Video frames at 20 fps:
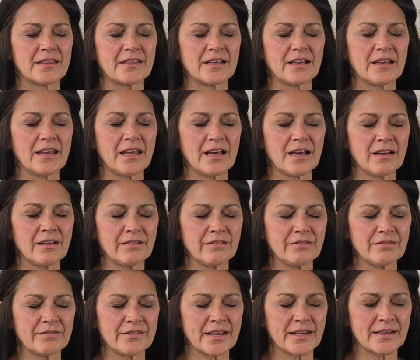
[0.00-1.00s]
the
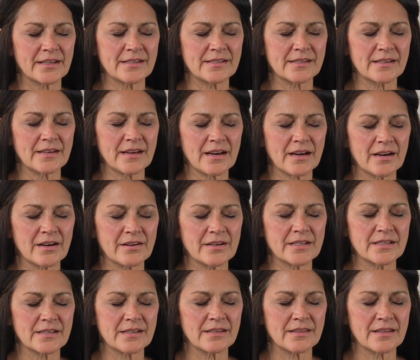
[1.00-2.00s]
love that is
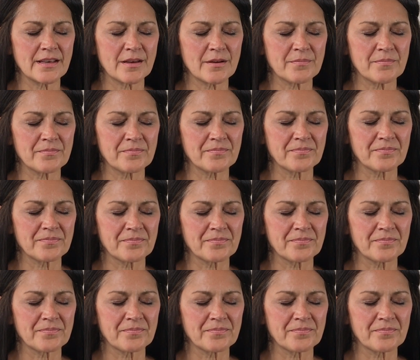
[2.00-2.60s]
inherent in them.